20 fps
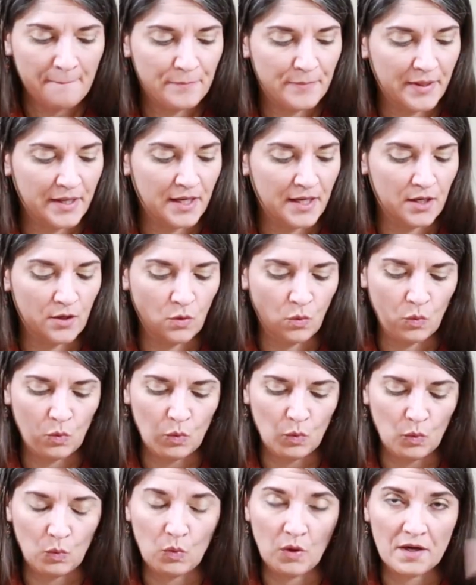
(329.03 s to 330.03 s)
But
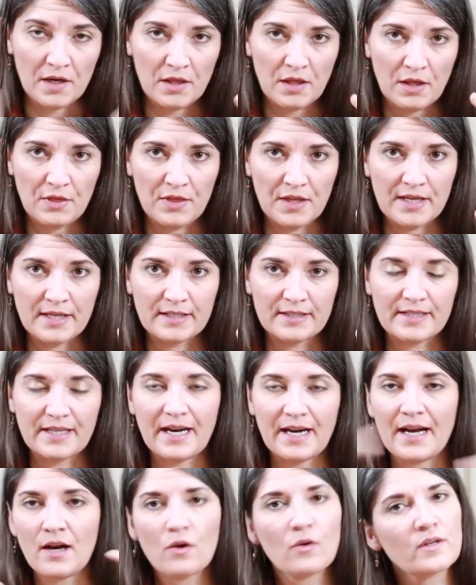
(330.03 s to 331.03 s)
one of the things
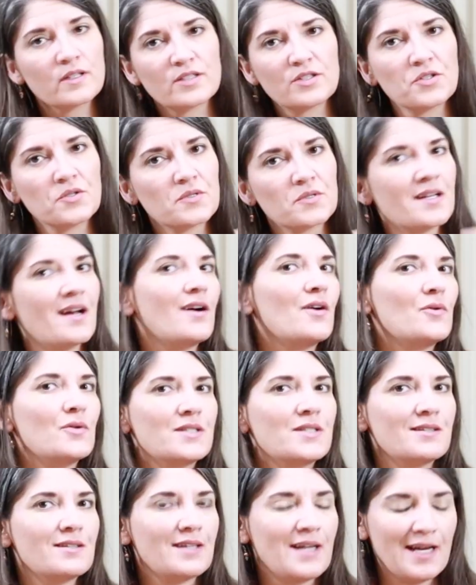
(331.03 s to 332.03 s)
that I always do is I
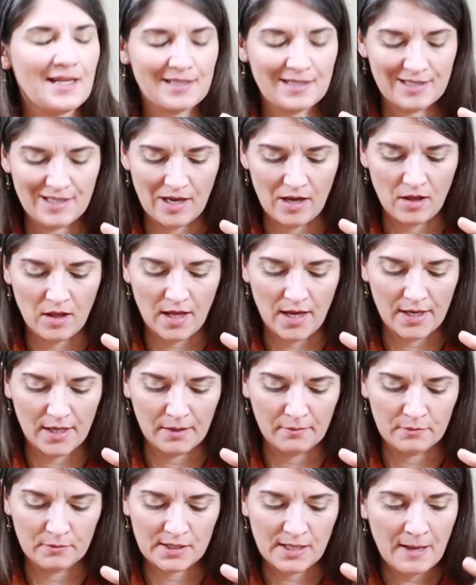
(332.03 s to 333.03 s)
always look at sale
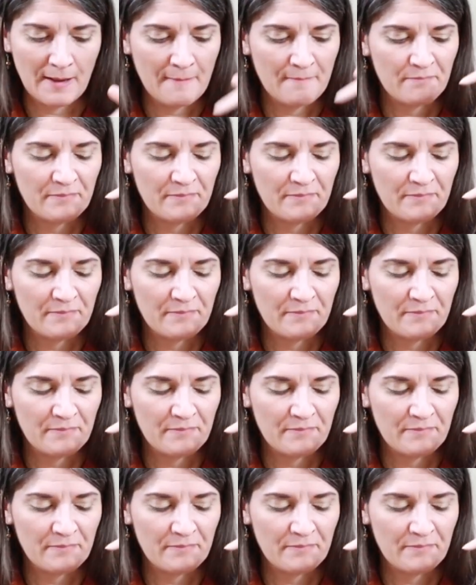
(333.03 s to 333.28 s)
items.